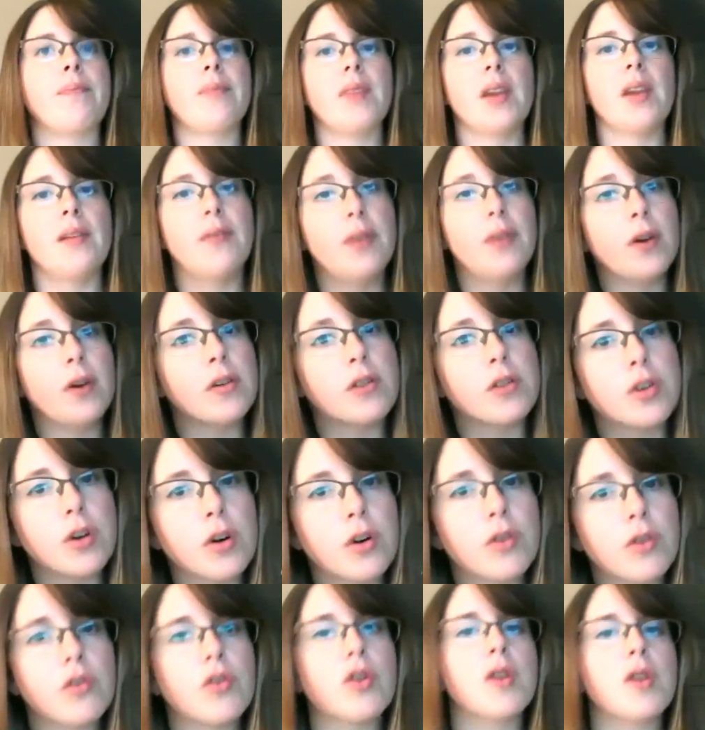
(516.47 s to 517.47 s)
if you're a
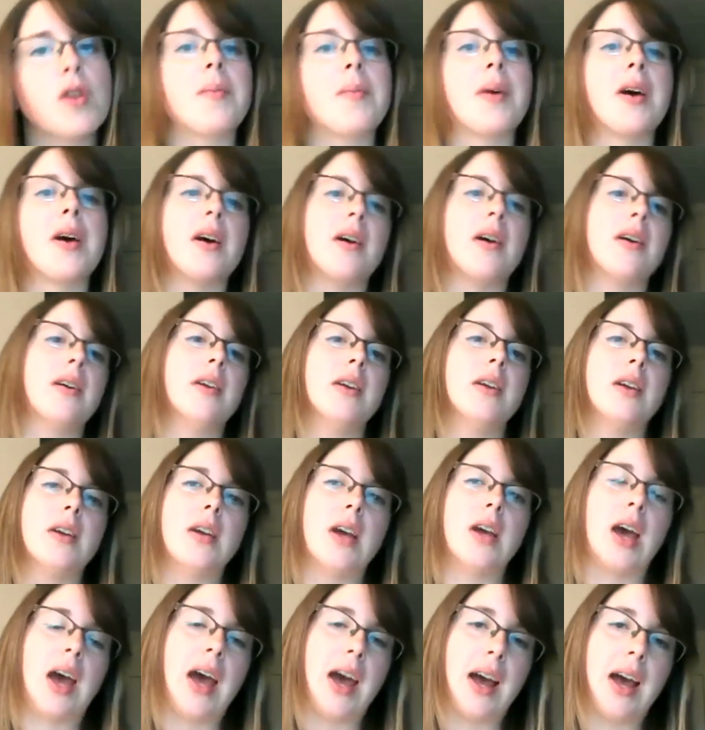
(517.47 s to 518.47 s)
dog groomer
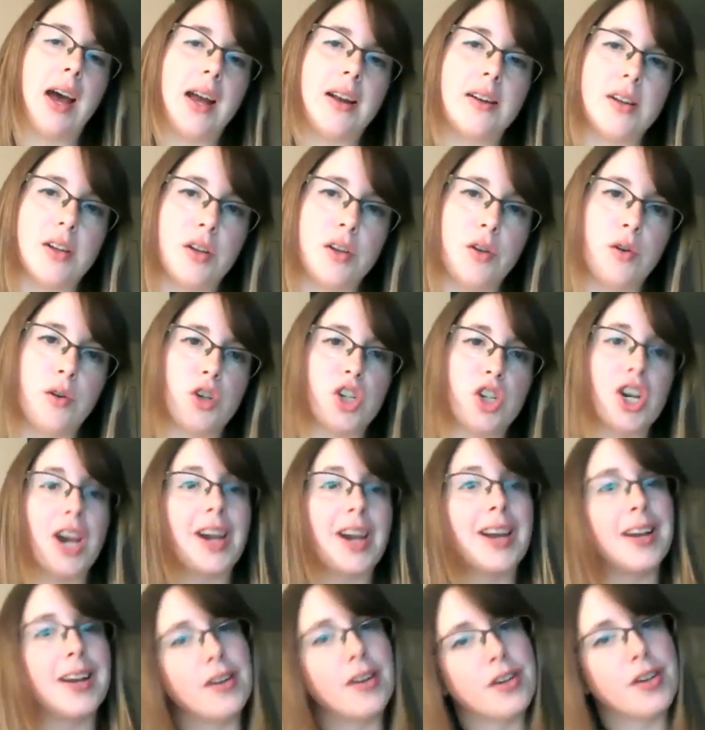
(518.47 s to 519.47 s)
and you're
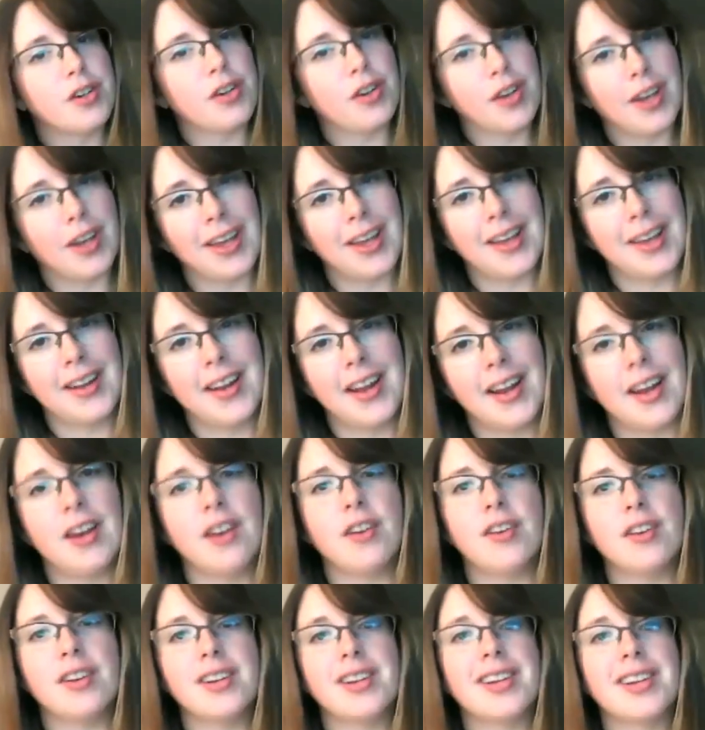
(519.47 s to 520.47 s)
checking a dog in and you
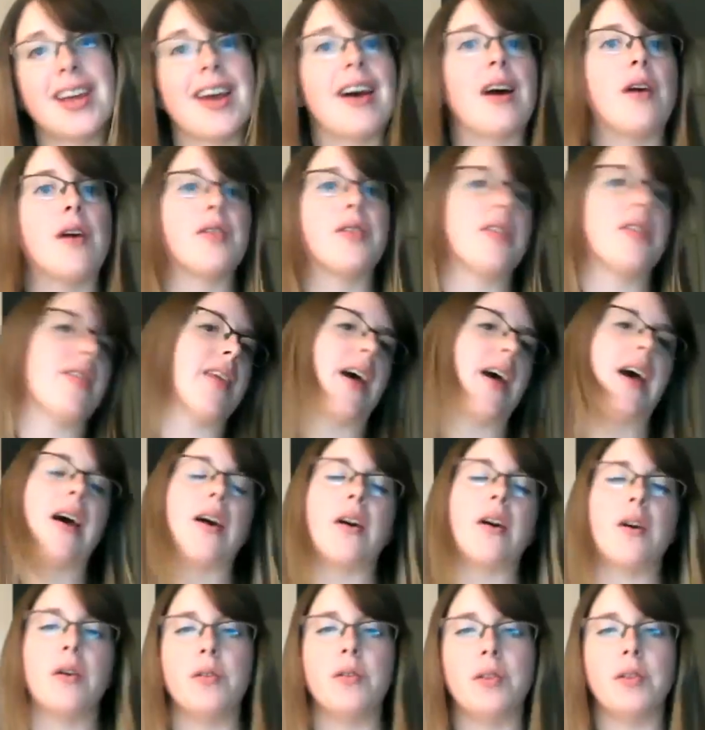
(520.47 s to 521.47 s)
can tell that that
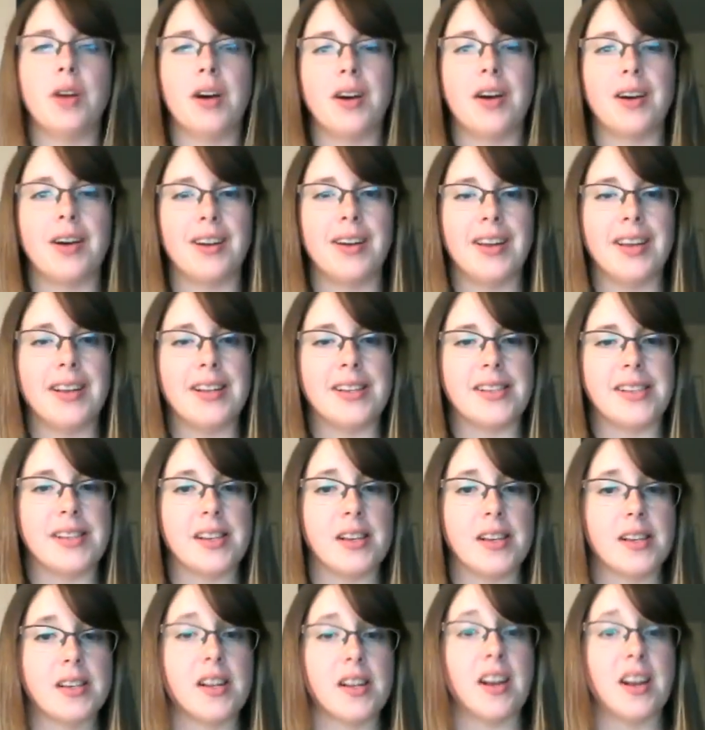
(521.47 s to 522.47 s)
owner is
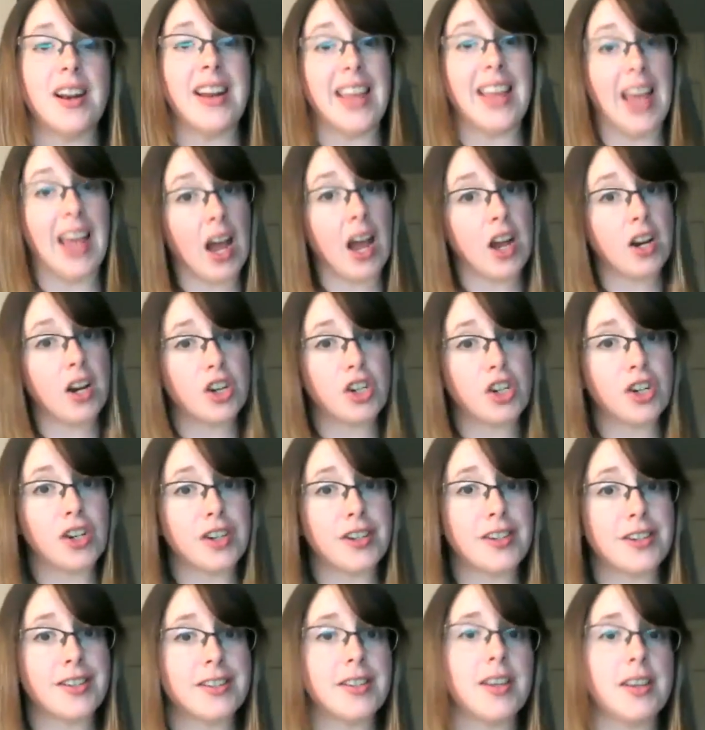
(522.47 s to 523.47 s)
slightly
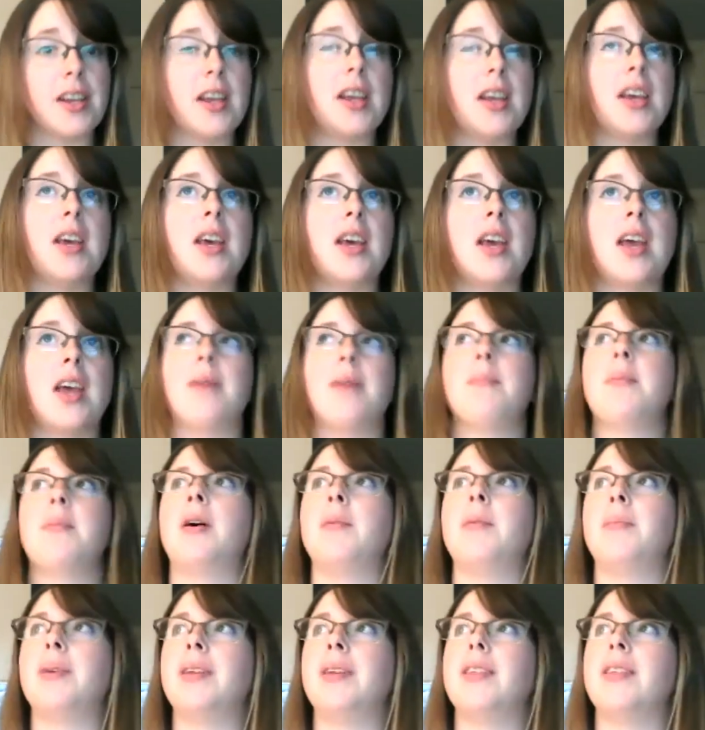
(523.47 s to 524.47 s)
anxious, it
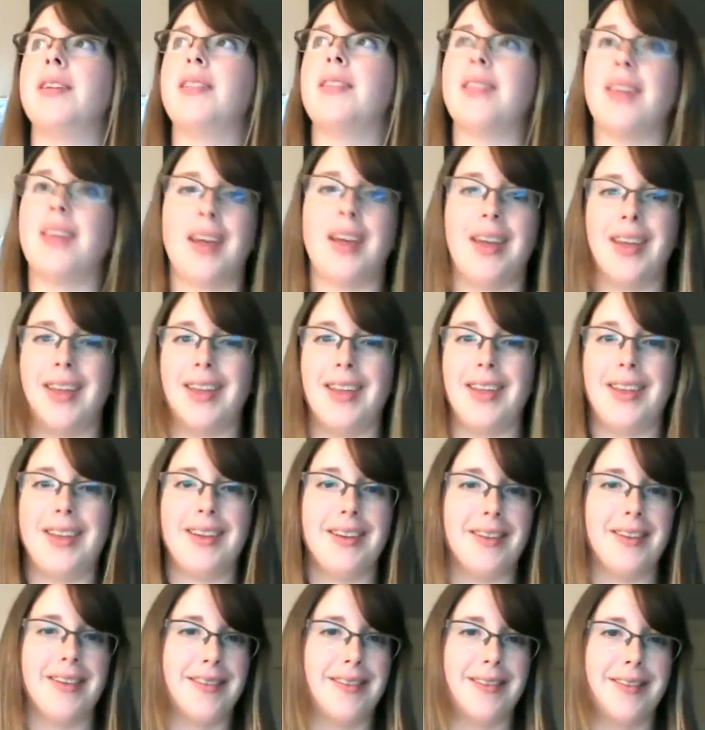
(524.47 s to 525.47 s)
might be that
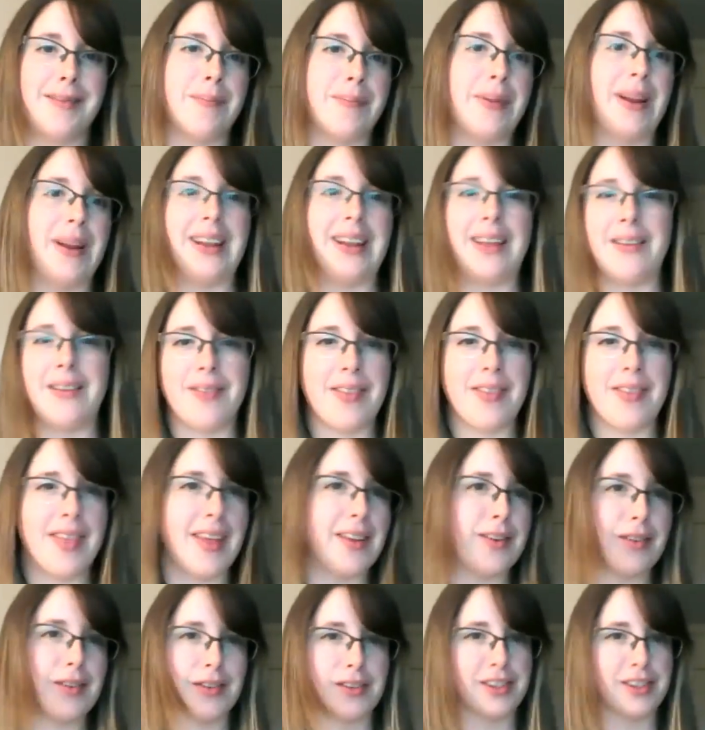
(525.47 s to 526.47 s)
they believe that their
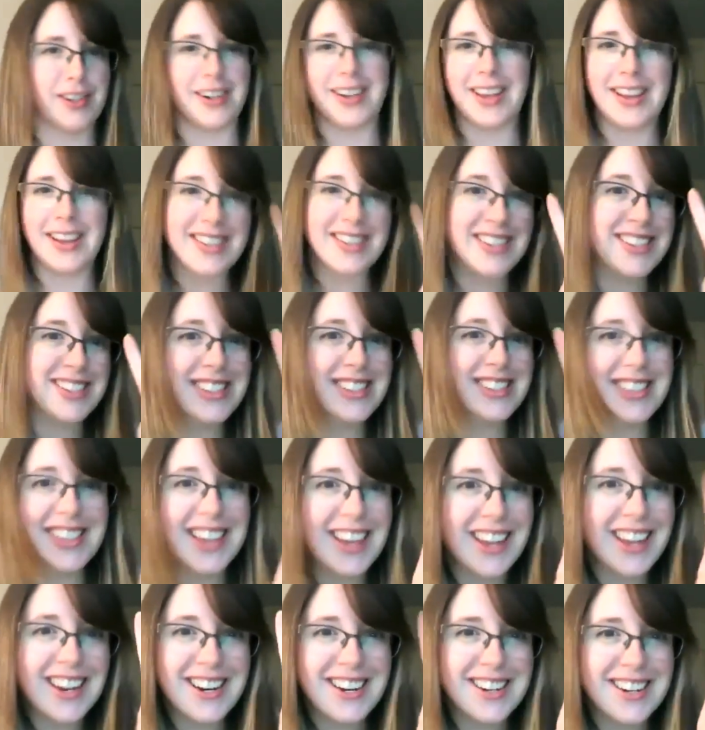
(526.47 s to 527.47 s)
dog's going to get
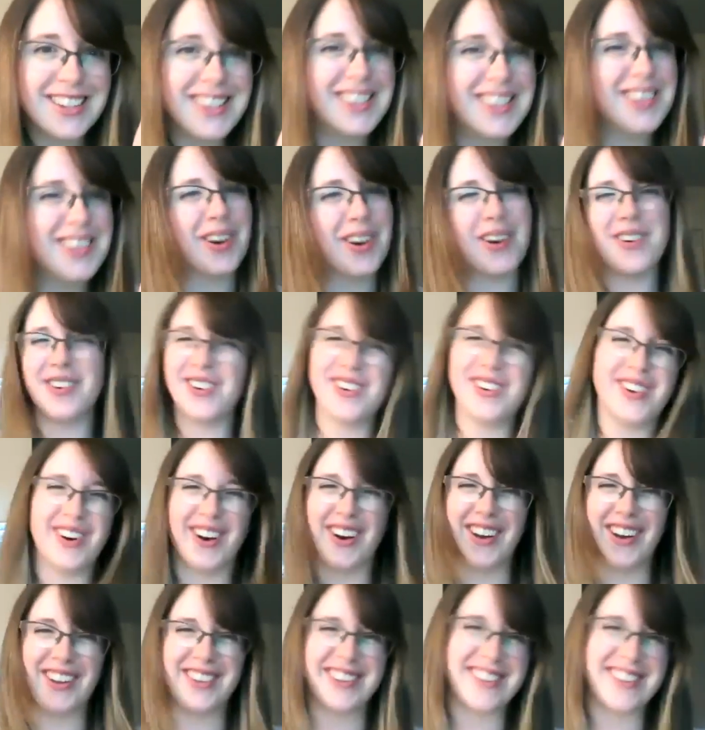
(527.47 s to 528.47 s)
skinned, quote
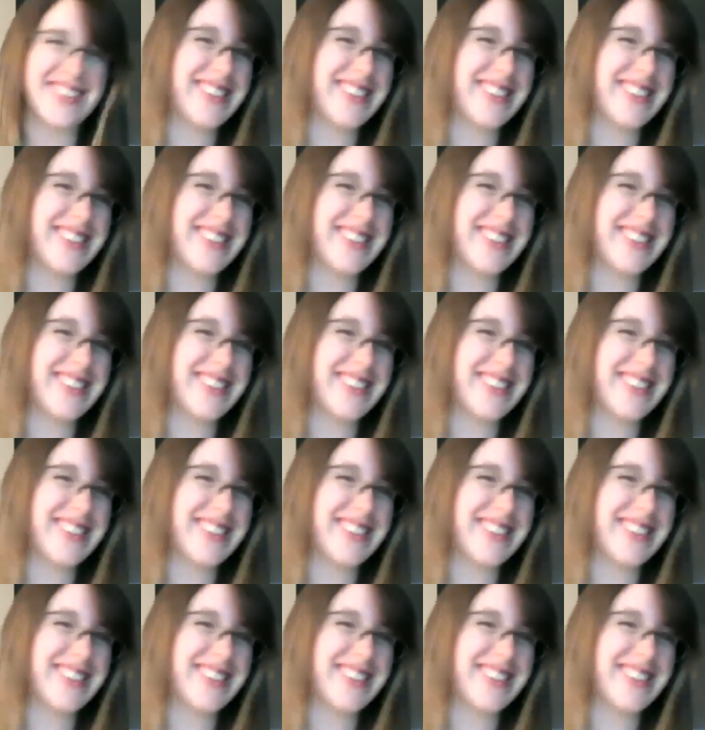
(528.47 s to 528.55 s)
unquote